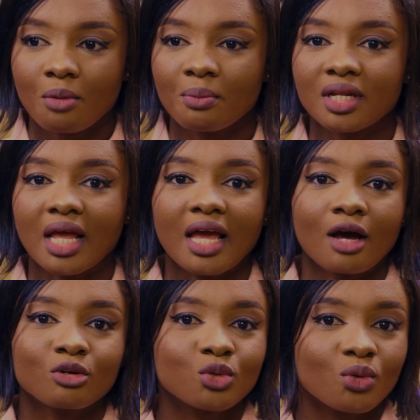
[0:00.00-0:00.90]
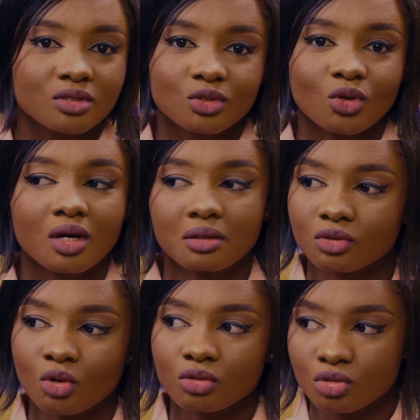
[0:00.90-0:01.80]
But like I also want to
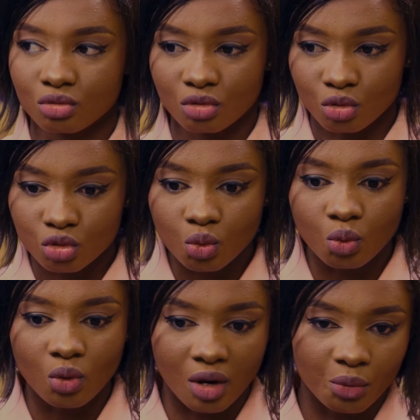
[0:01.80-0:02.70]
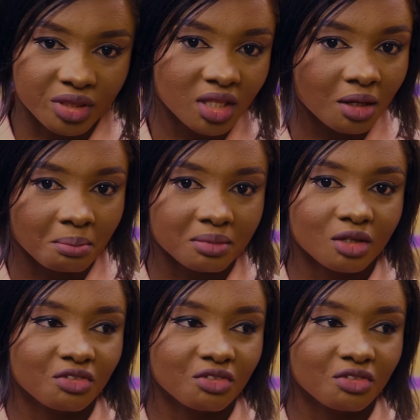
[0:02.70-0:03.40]
talk to those who are with them, the